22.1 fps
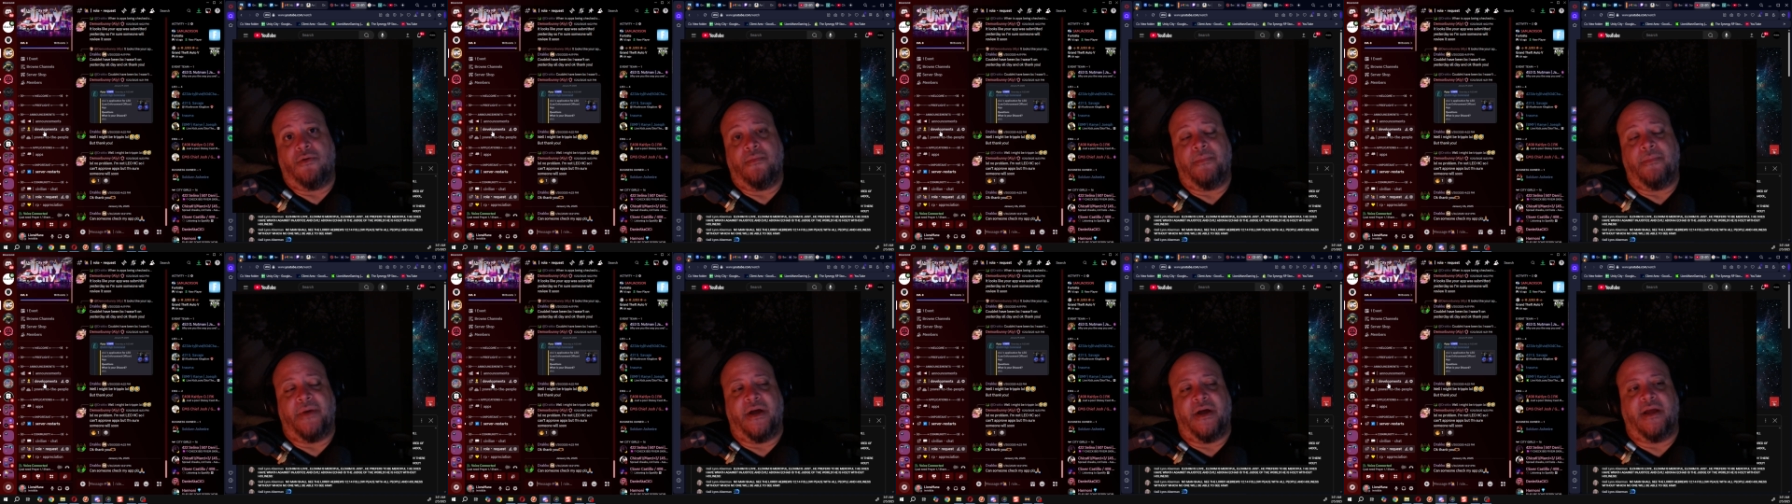
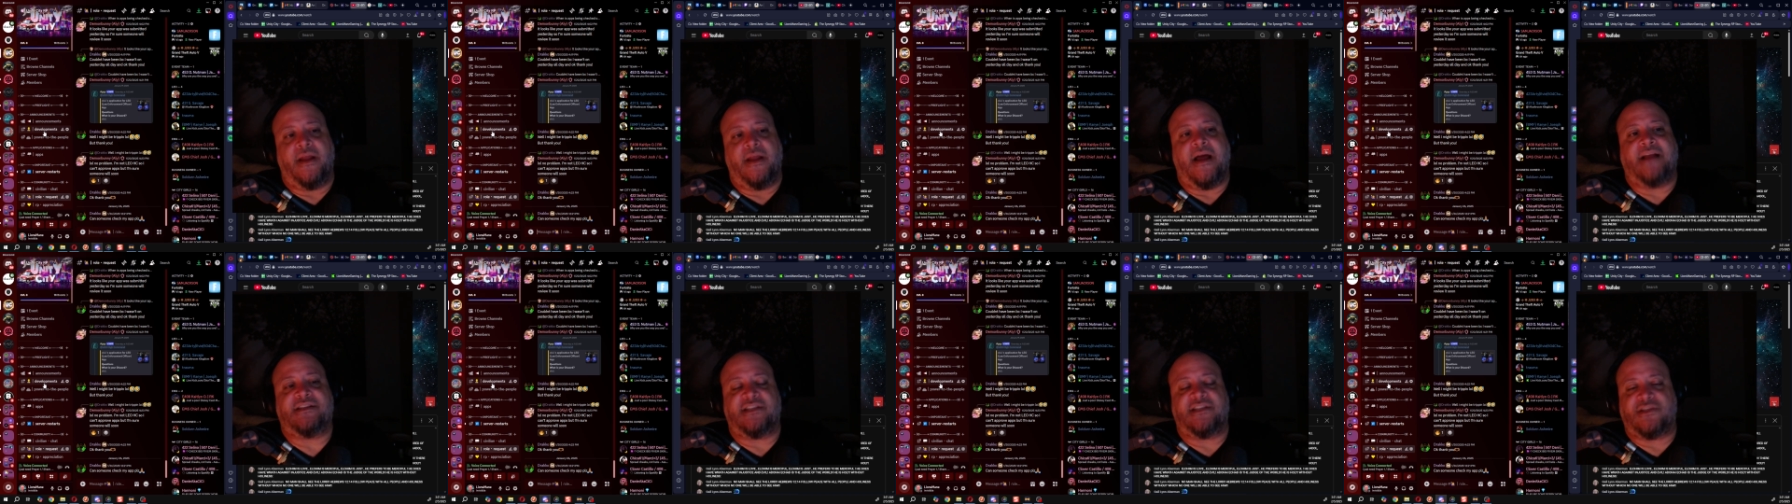but
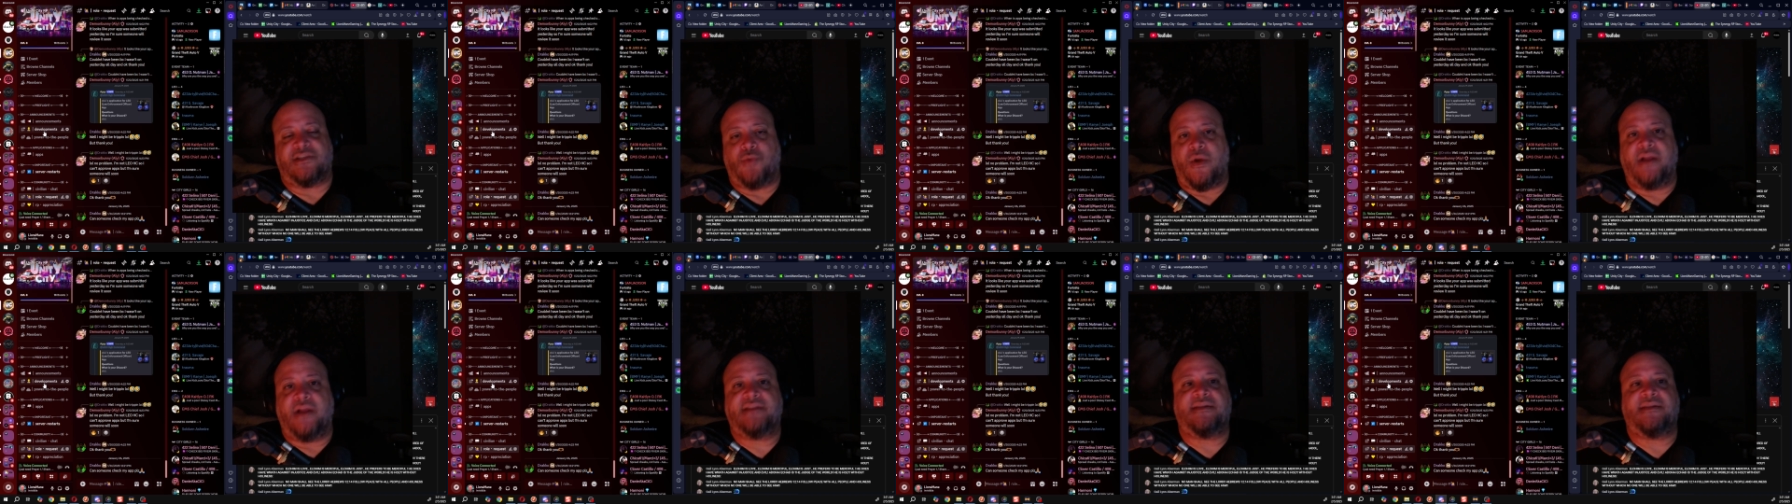I just
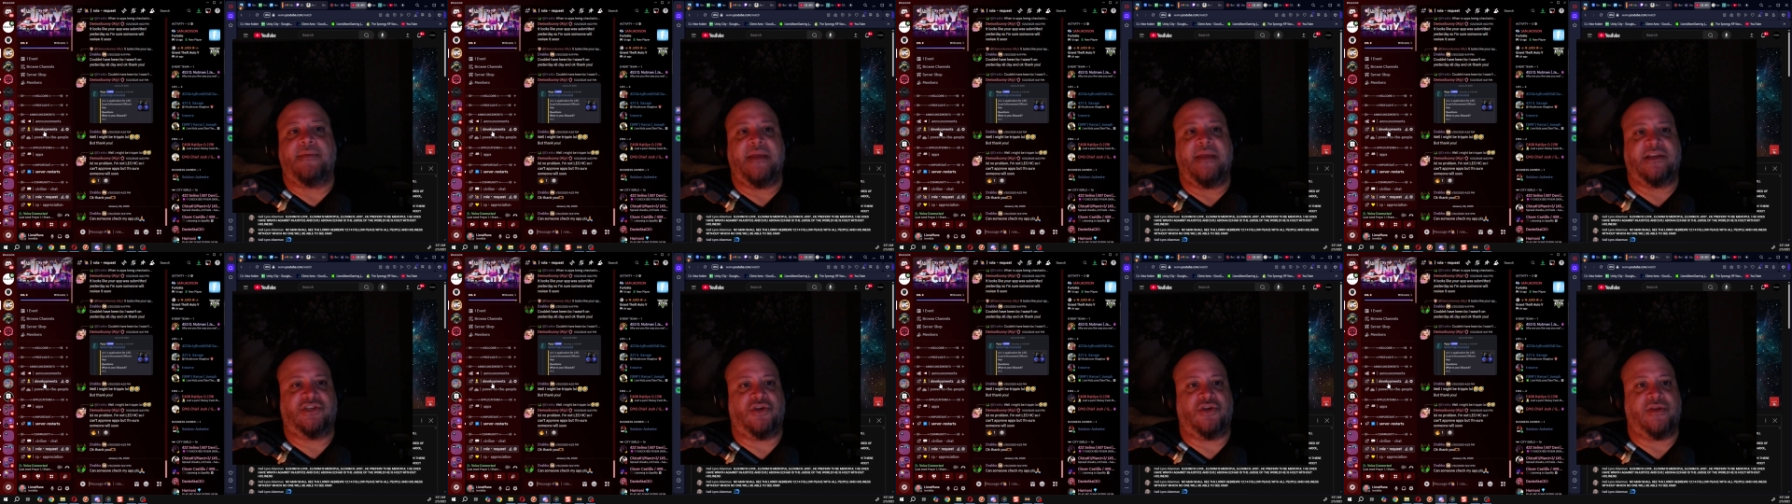wanted to
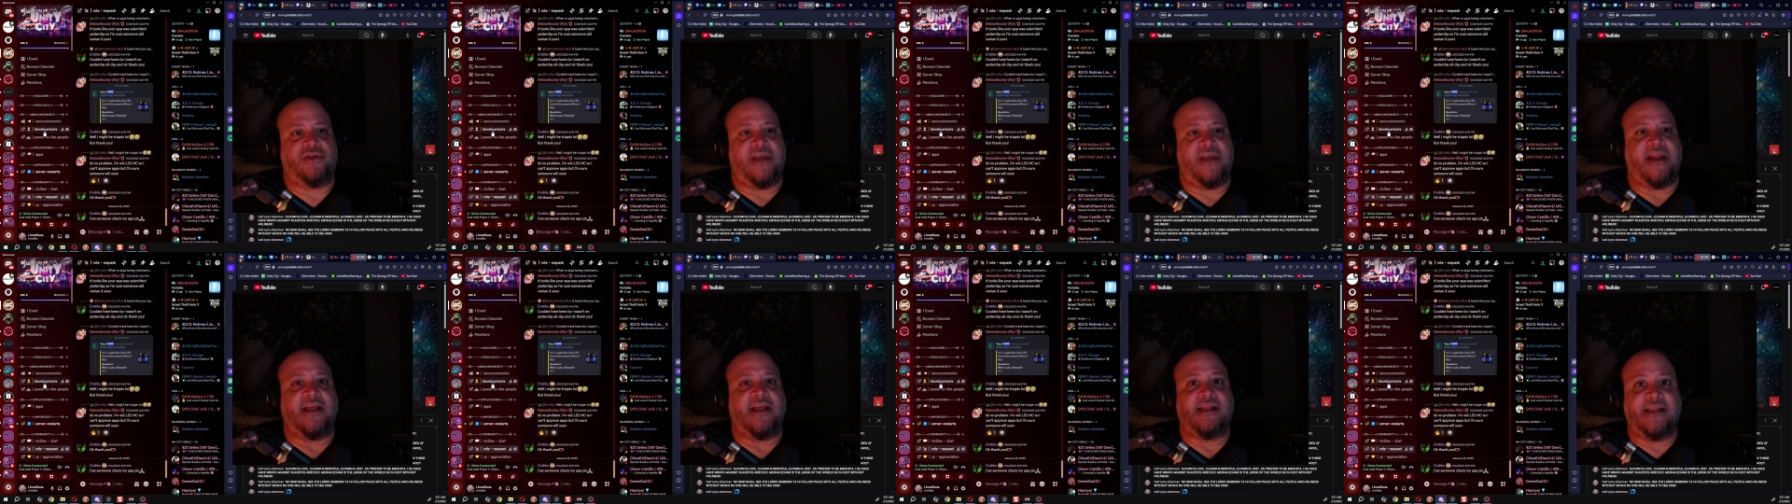make sure
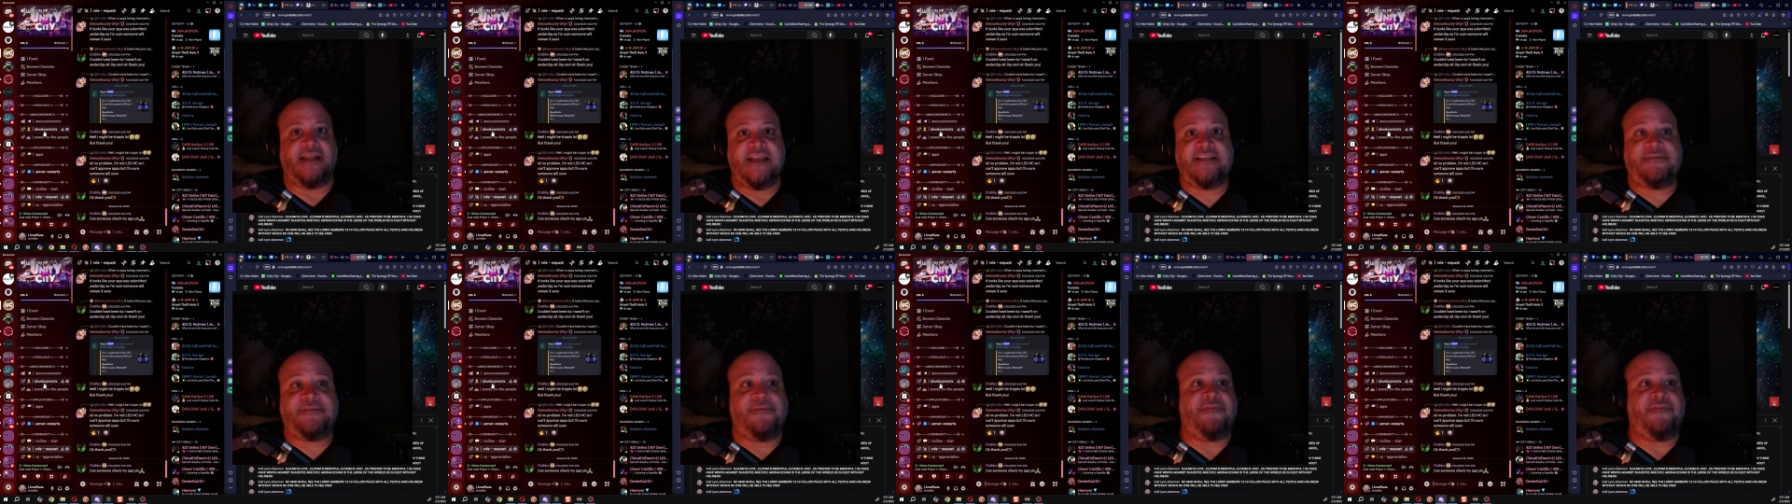that I at
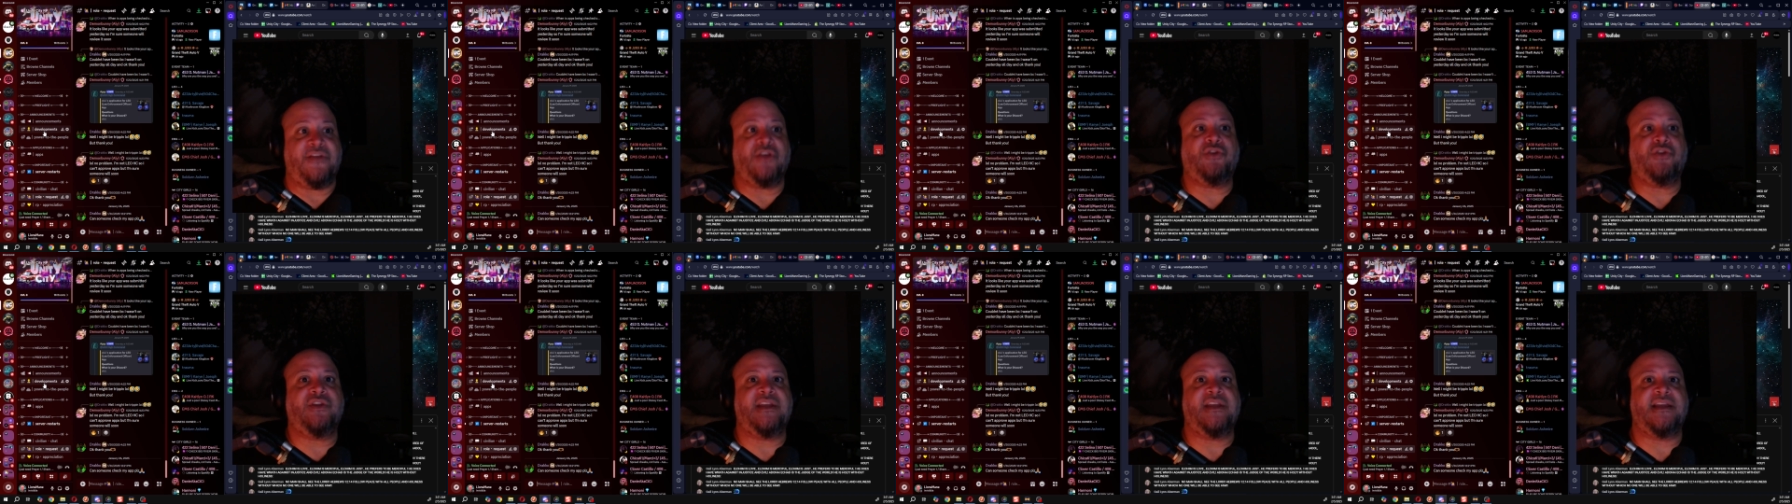least
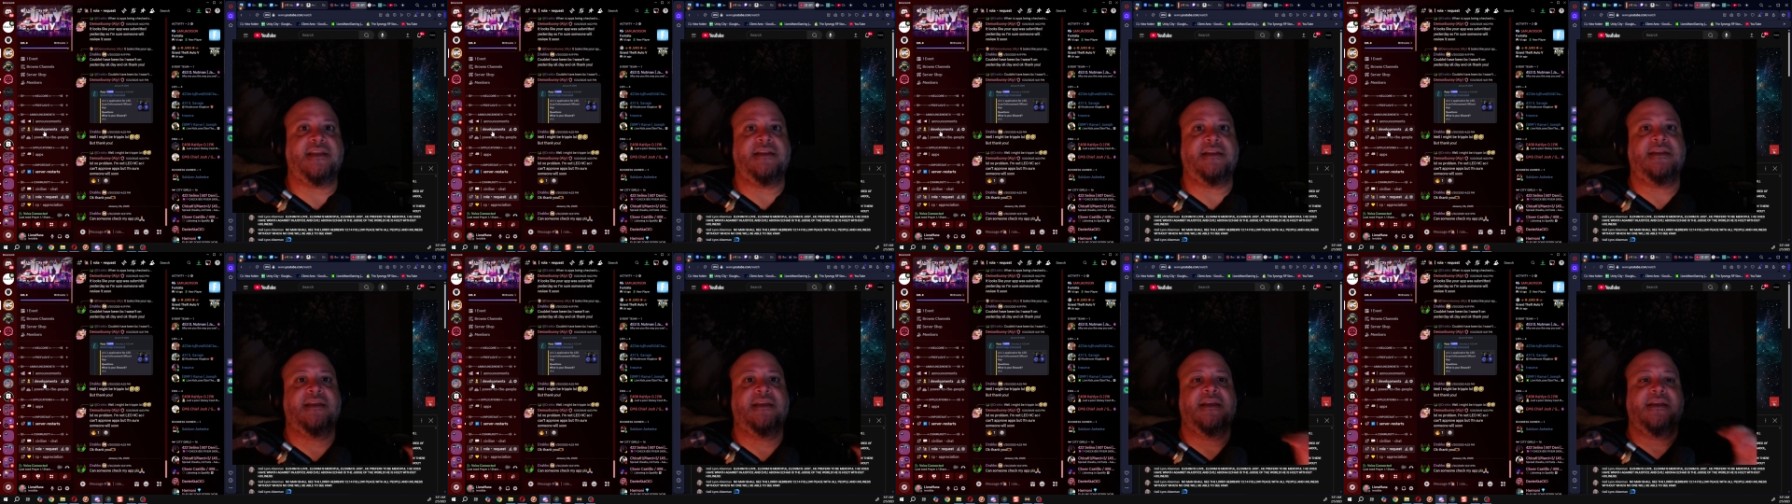filled
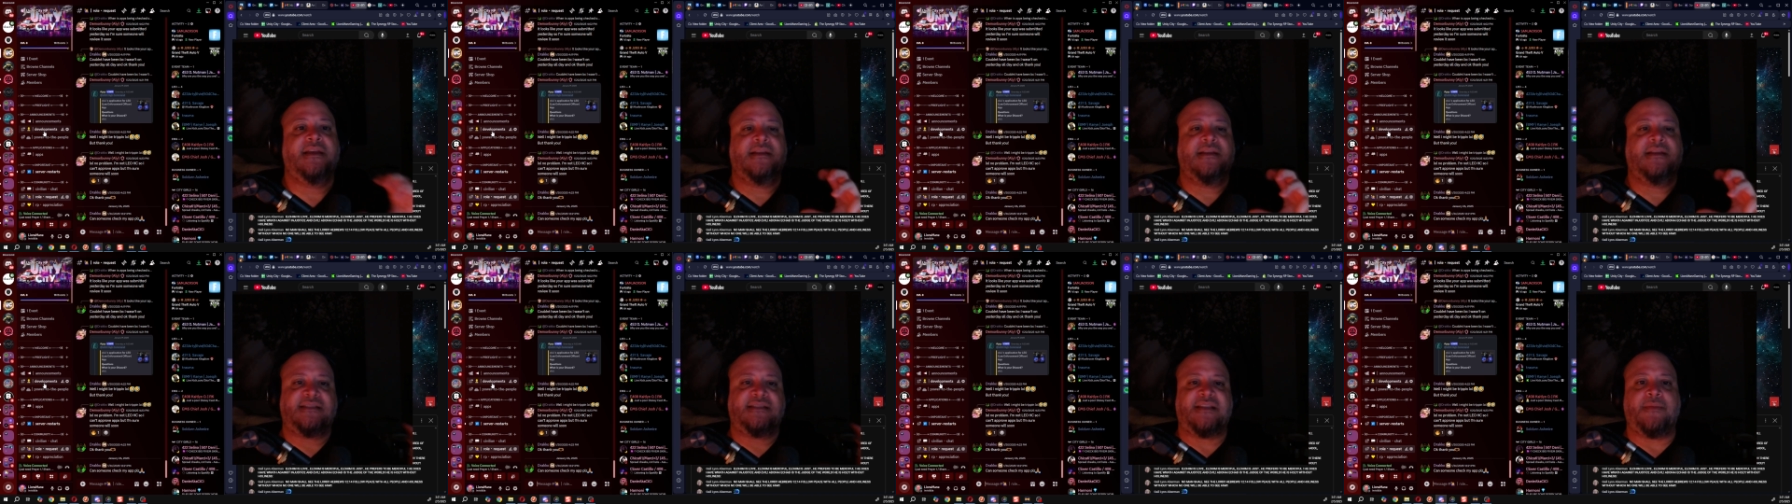in
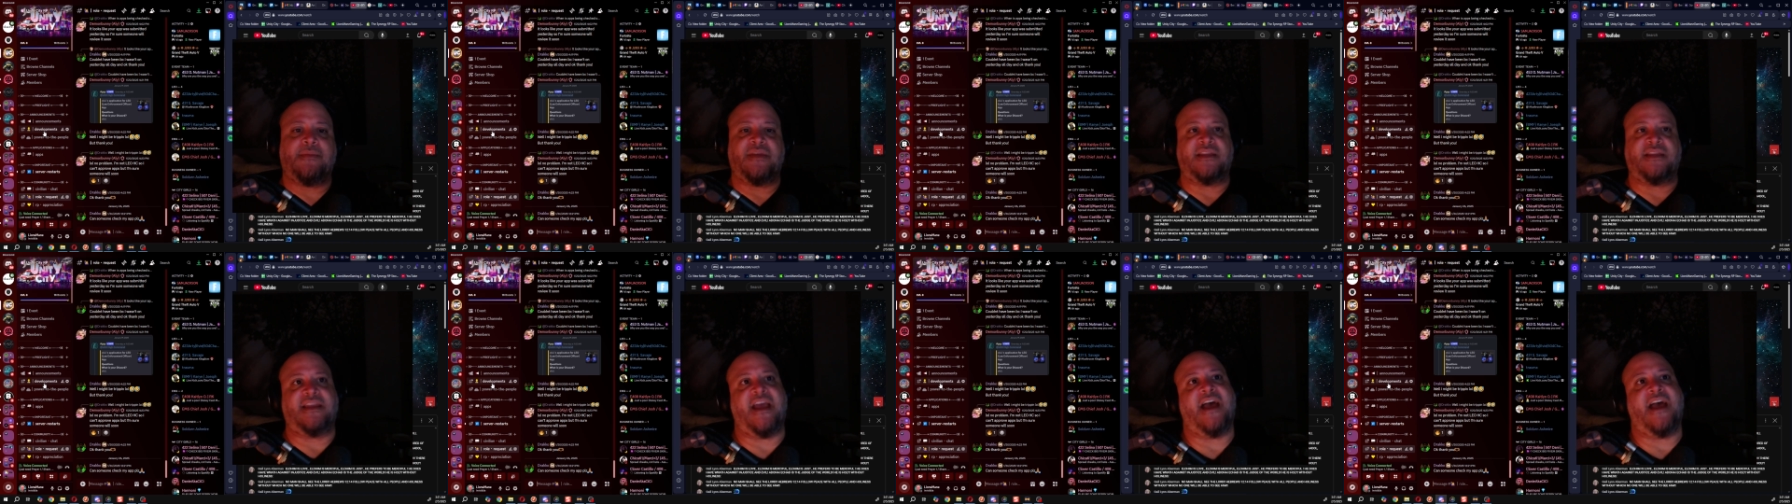some of
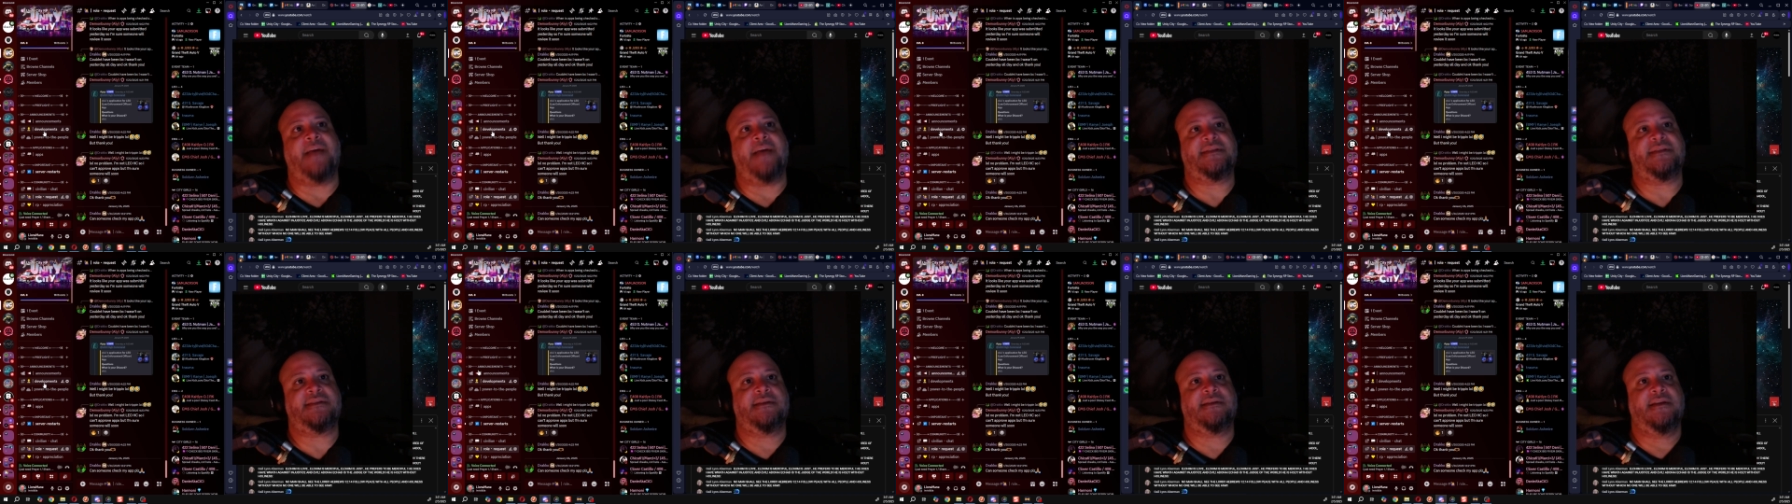the
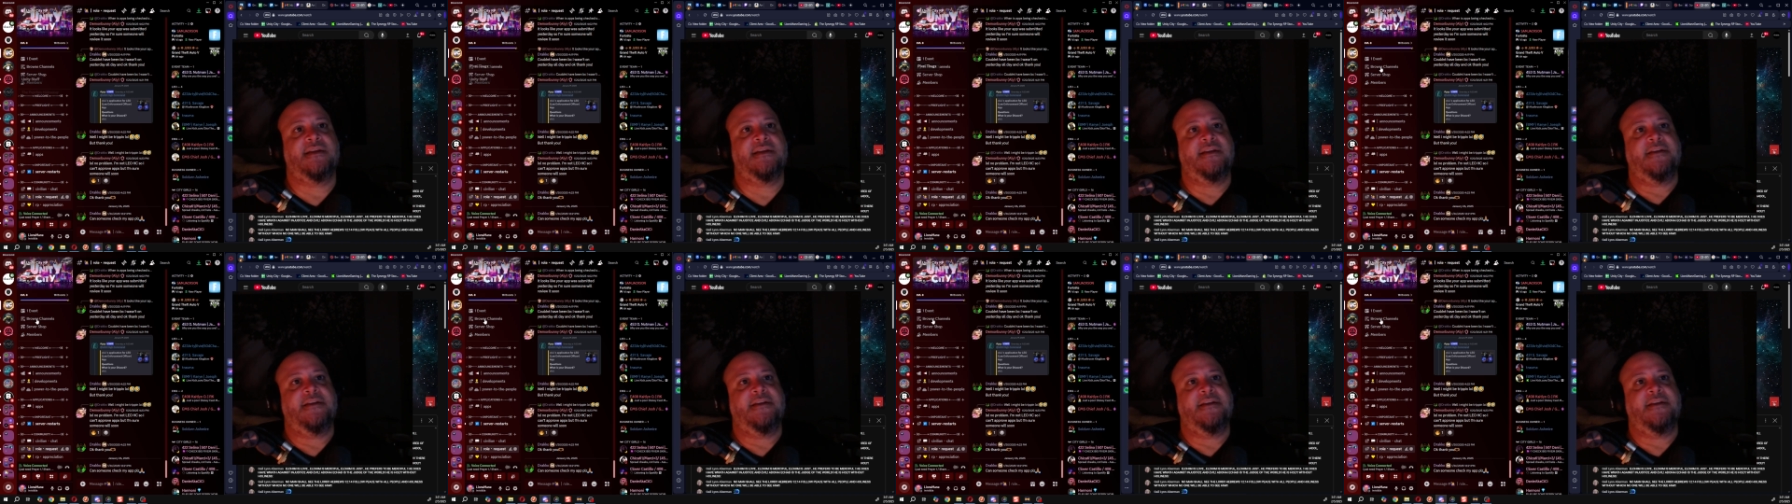gaps.